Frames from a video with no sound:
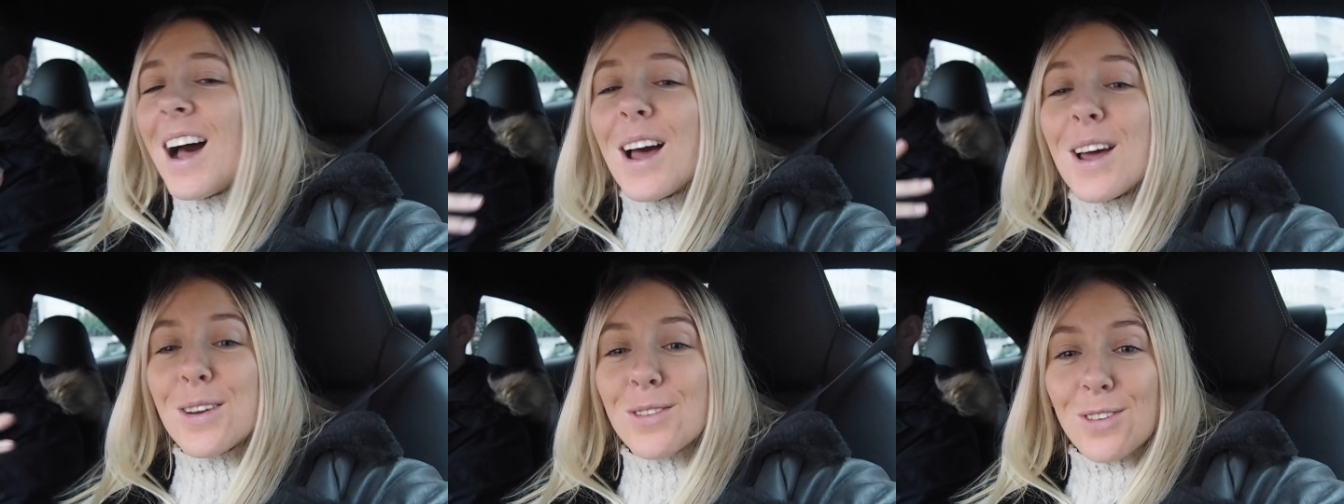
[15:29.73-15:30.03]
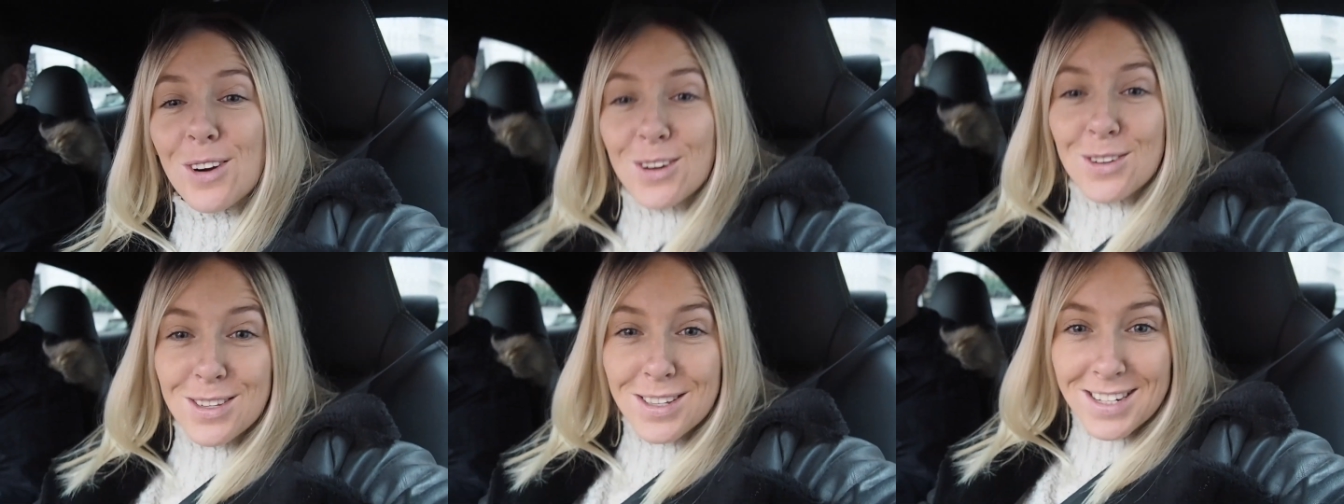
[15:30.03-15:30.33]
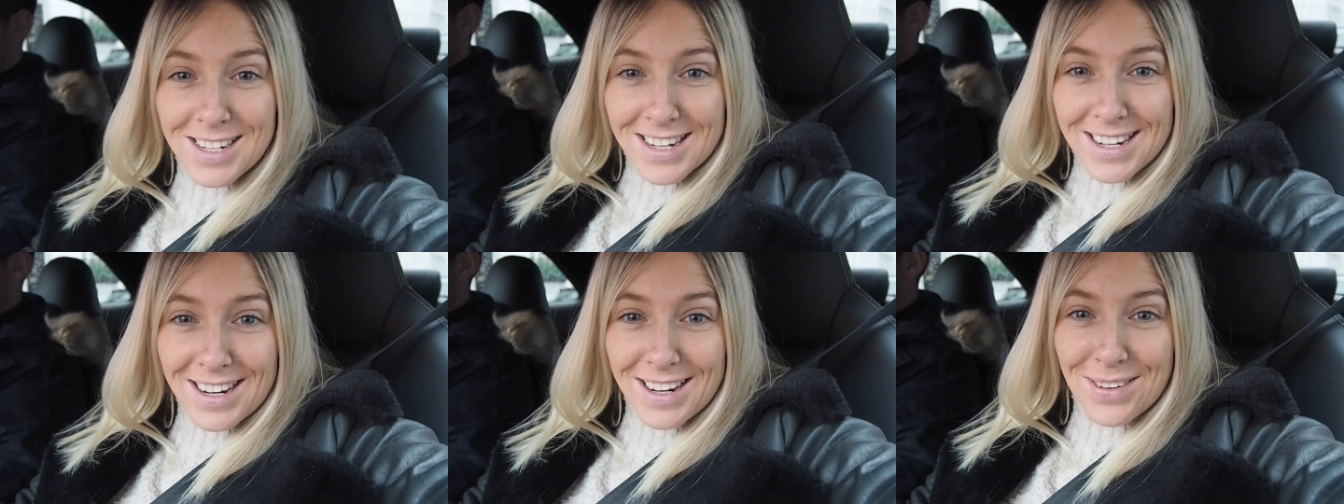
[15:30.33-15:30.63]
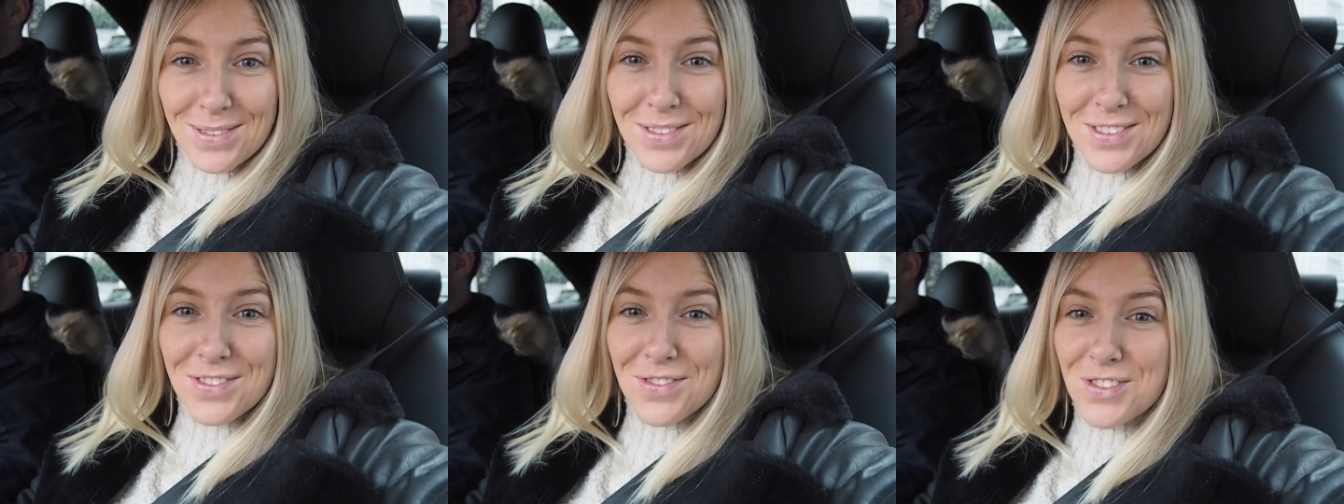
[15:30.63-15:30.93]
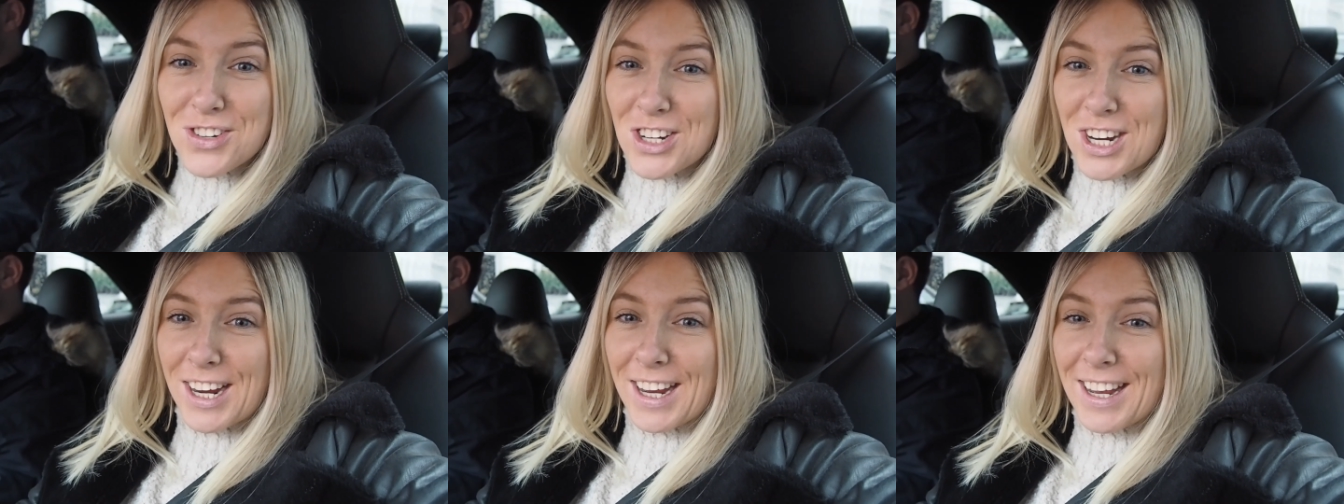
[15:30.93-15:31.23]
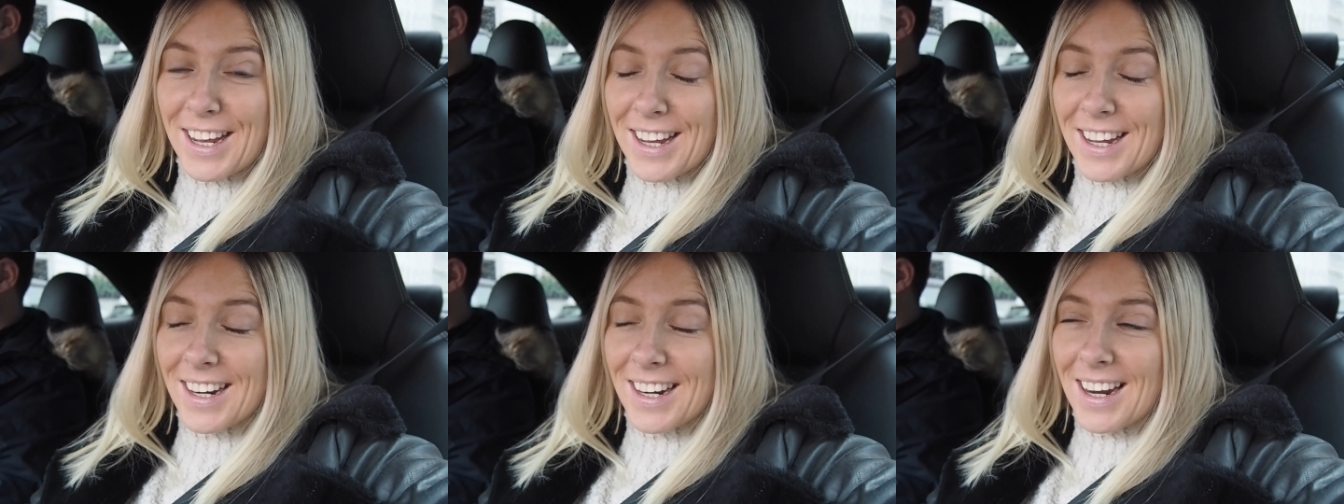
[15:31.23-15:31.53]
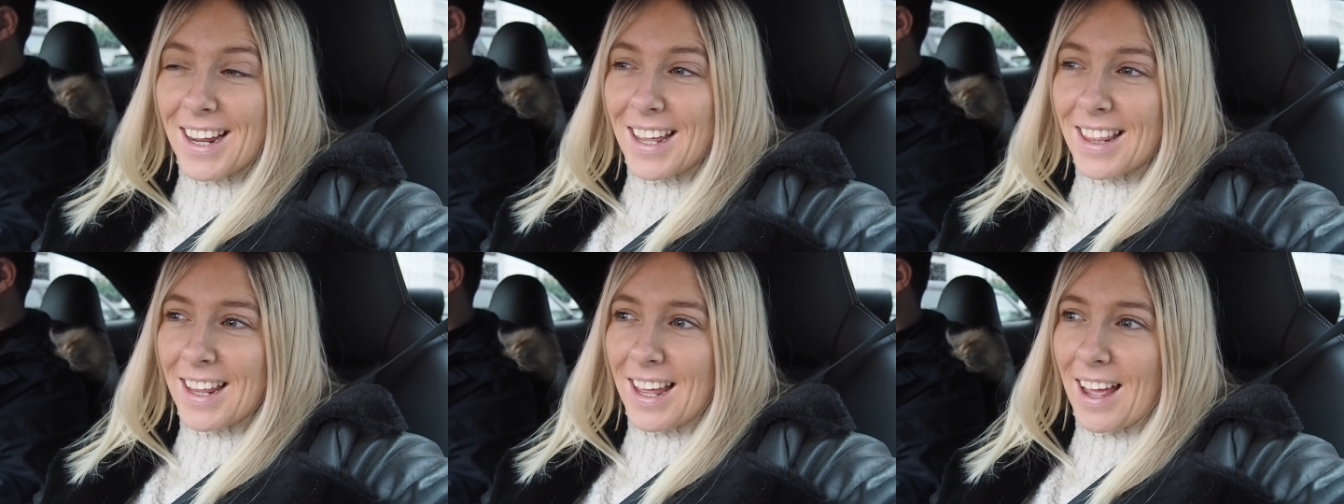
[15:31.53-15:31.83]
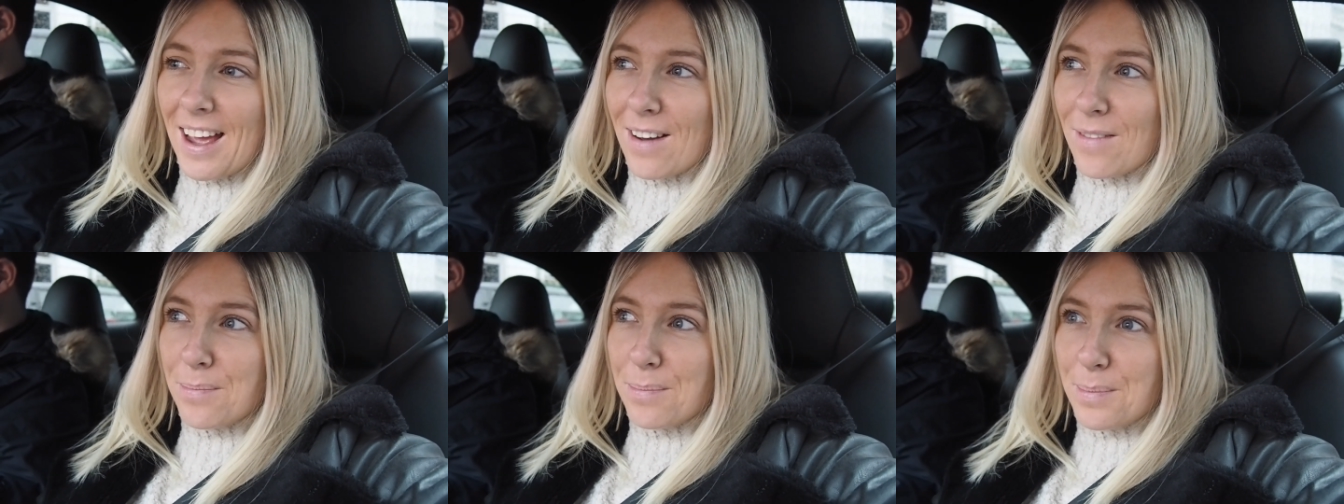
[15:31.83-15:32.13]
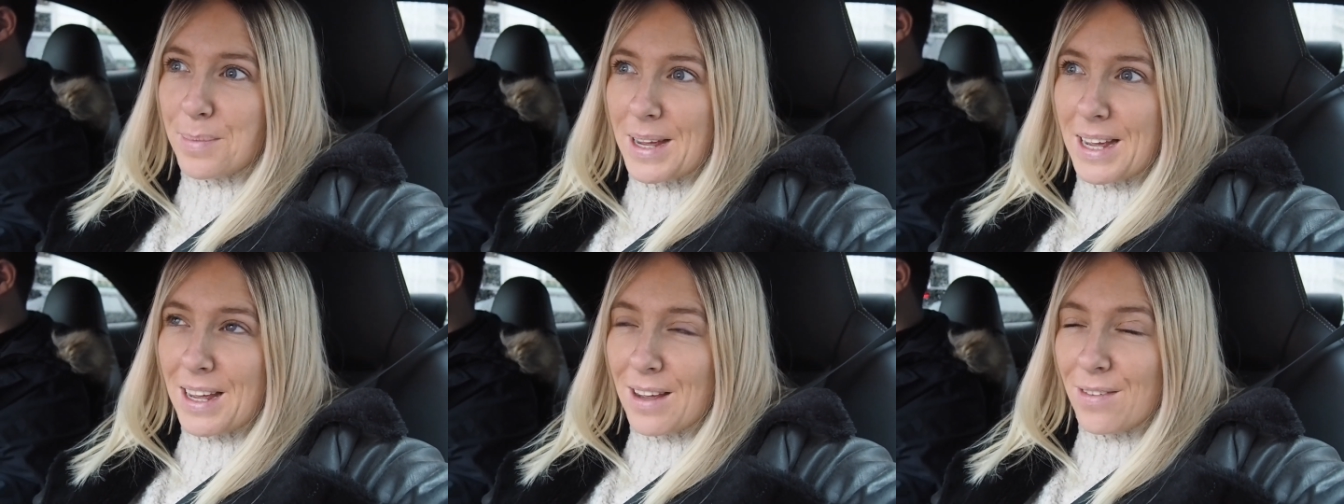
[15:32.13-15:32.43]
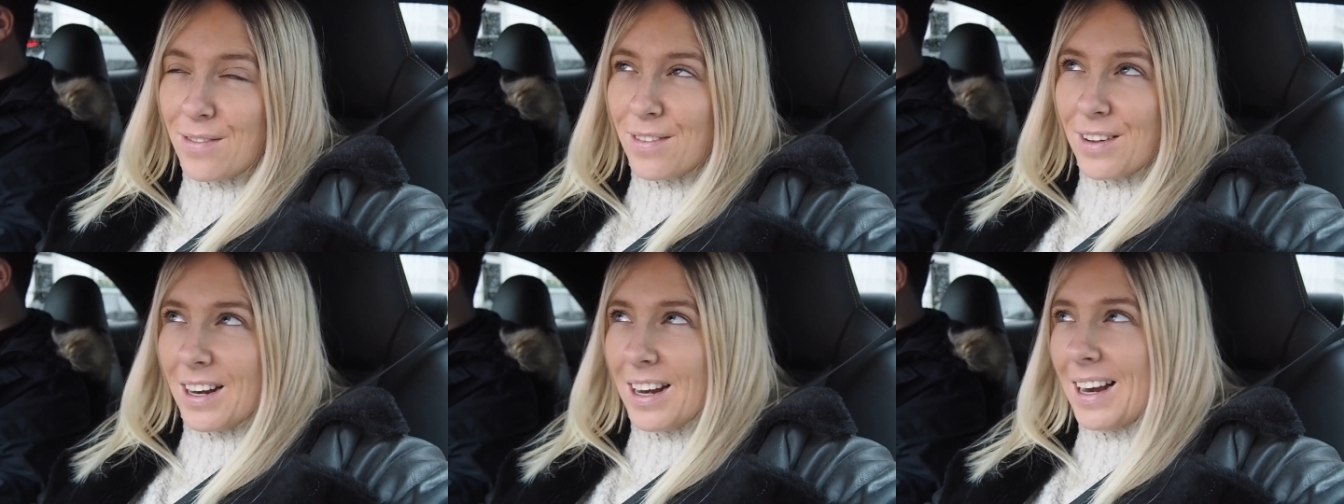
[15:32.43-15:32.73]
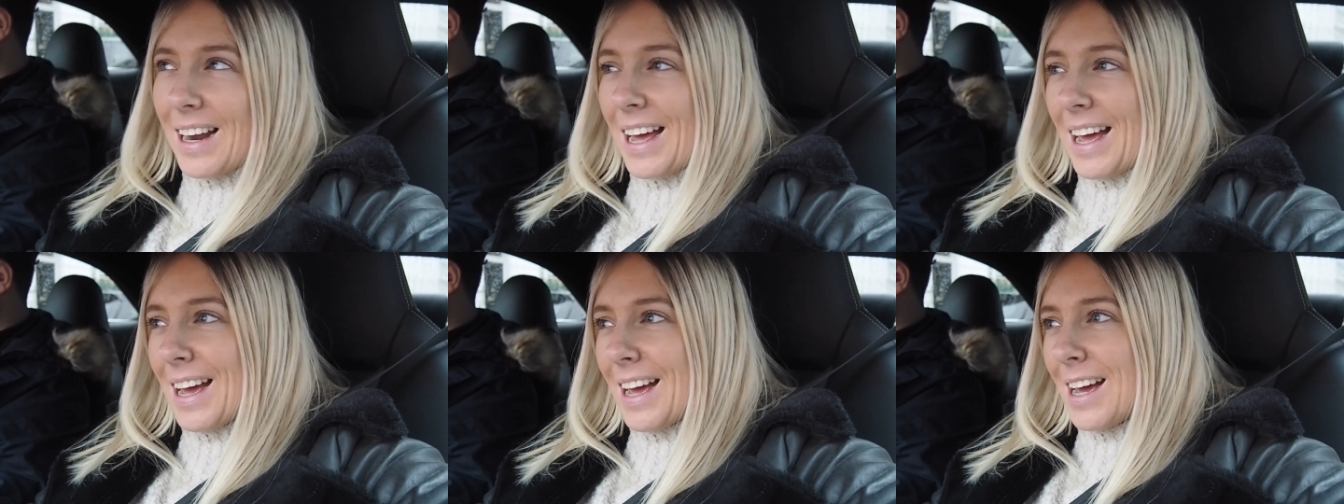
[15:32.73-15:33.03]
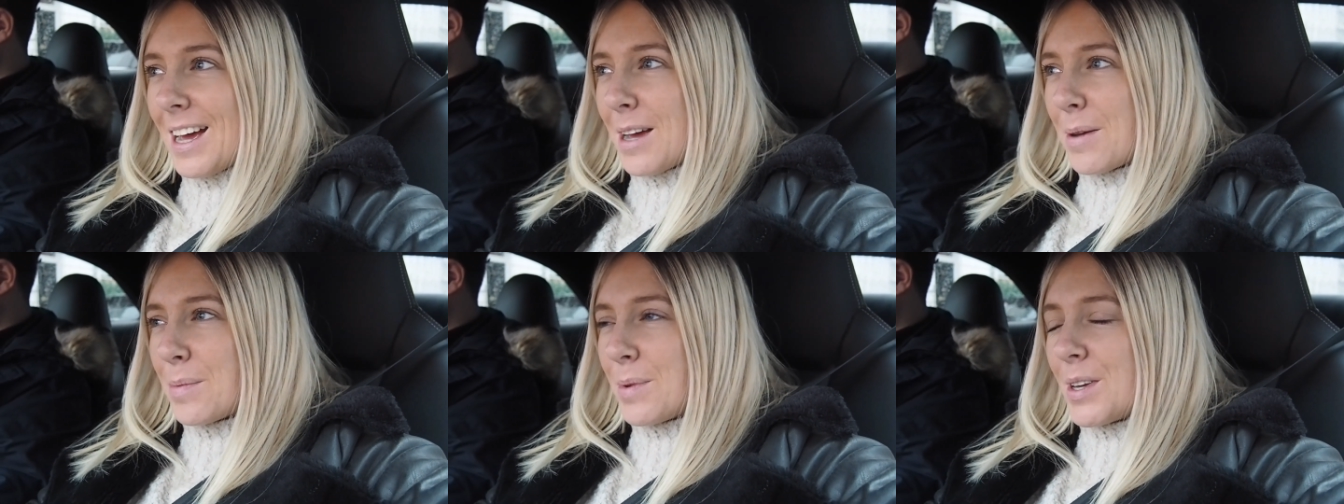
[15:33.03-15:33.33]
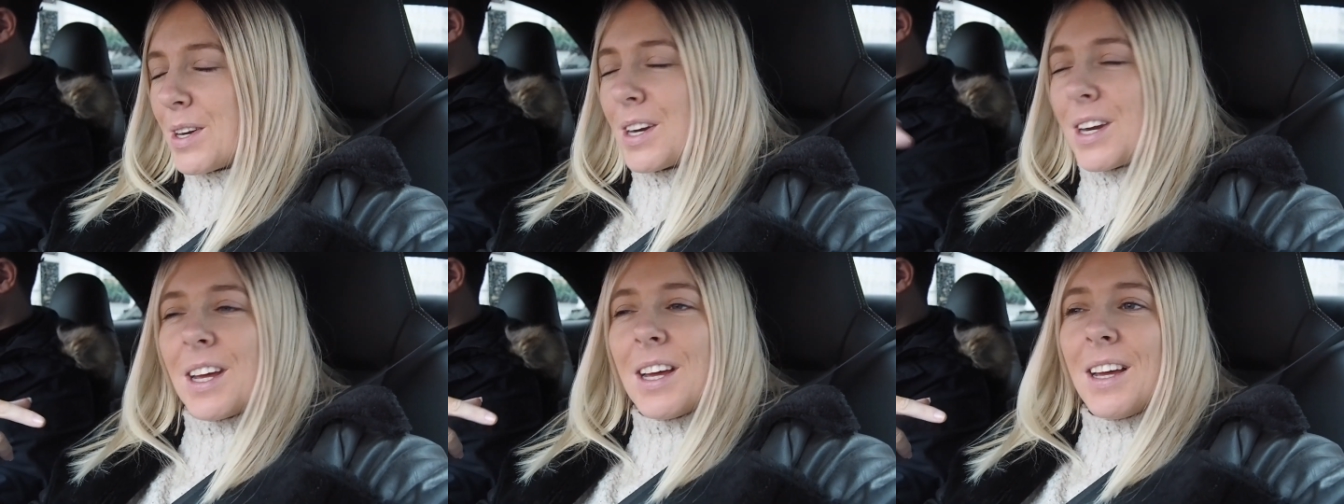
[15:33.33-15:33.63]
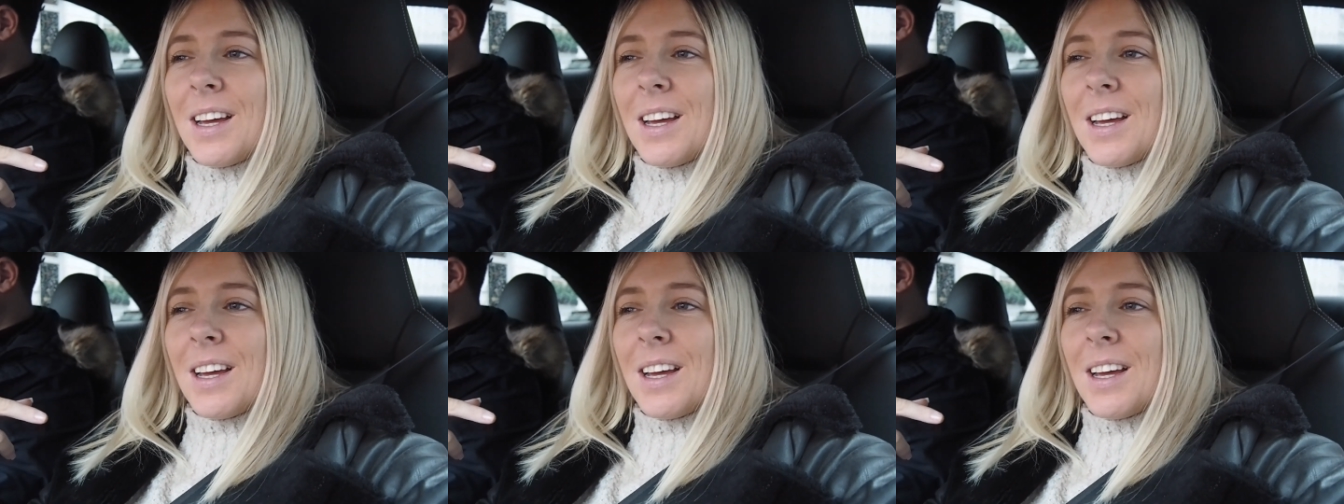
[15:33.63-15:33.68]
I had a roast dinner with chicken, and they had beef and lamb, and